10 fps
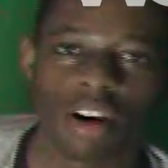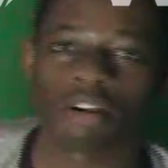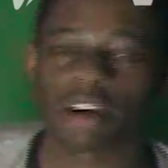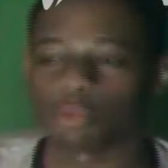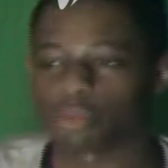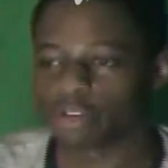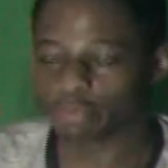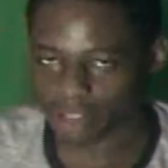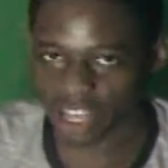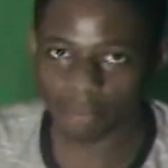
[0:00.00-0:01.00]
okay, when you
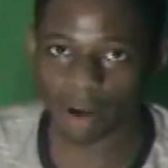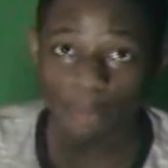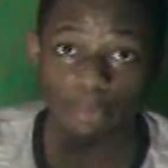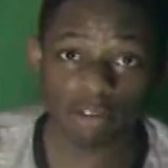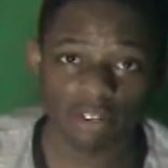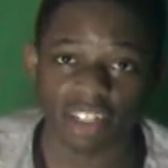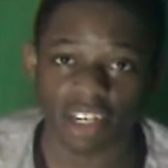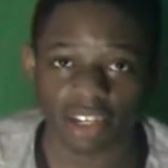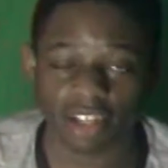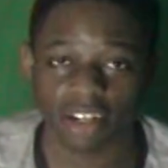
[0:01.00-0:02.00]
play my
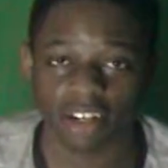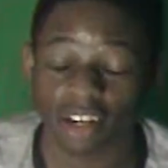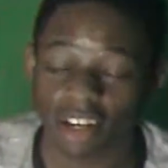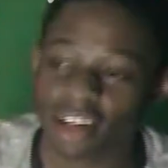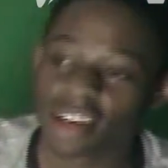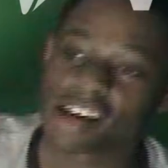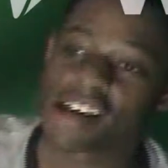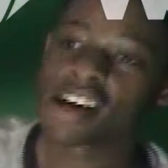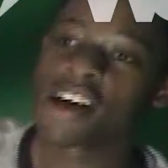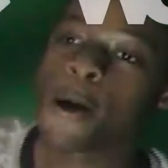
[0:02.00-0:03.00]
music,
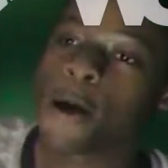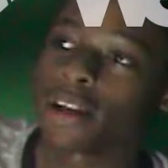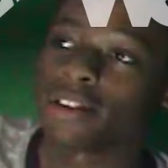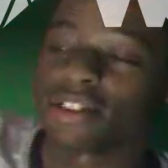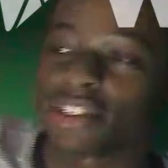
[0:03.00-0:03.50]
and